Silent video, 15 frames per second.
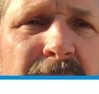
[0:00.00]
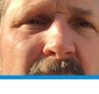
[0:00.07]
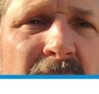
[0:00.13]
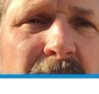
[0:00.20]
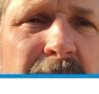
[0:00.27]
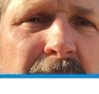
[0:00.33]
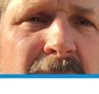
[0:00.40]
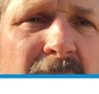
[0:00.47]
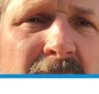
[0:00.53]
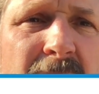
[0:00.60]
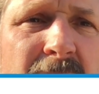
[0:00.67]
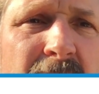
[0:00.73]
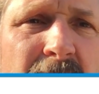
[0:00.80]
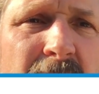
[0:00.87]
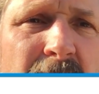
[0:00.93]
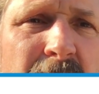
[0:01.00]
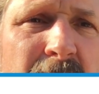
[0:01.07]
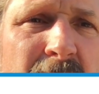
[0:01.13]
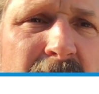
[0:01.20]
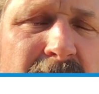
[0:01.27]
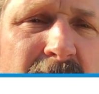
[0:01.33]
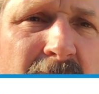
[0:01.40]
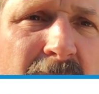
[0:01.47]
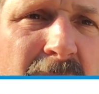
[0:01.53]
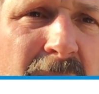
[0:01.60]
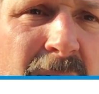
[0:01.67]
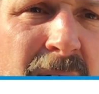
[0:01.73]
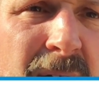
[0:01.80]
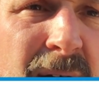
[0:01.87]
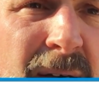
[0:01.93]
in pink, that is
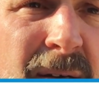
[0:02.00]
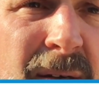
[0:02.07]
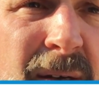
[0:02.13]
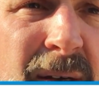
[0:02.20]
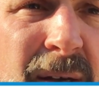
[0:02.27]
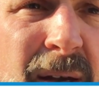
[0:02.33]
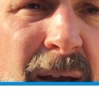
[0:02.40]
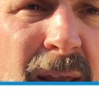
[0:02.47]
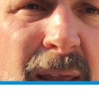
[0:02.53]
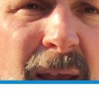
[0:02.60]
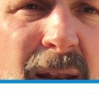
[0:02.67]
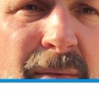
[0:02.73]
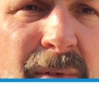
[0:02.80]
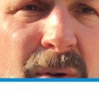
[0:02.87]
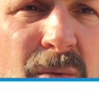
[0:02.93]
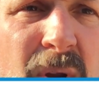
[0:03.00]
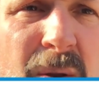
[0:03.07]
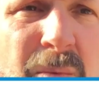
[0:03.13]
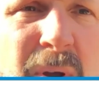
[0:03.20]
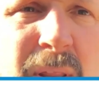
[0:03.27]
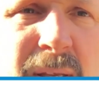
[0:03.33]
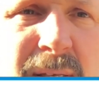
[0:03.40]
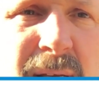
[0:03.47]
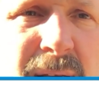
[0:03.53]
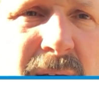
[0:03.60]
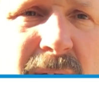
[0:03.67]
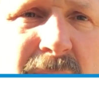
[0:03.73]
I can't even read what this is, a